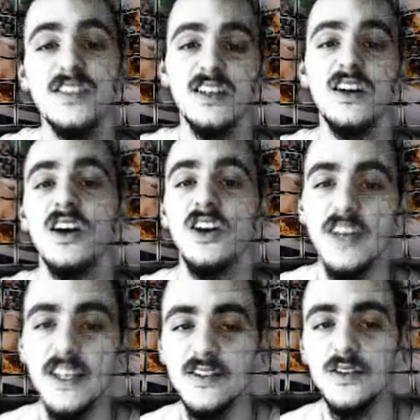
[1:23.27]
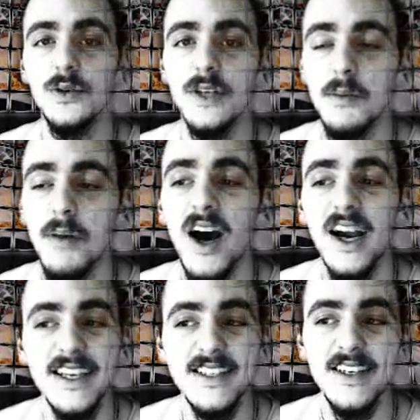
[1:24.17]
and Congress who are in the
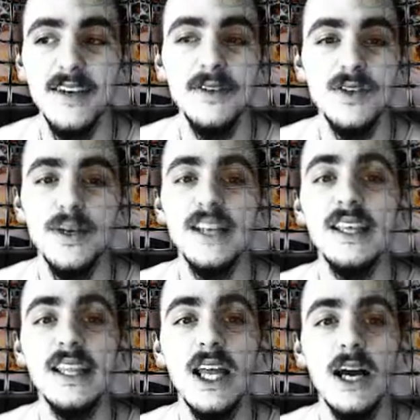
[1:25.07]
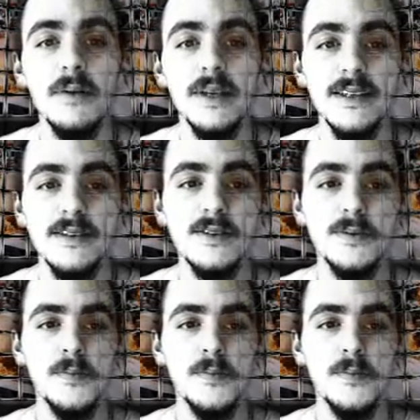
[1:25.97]
pockets of Israeli lobbies.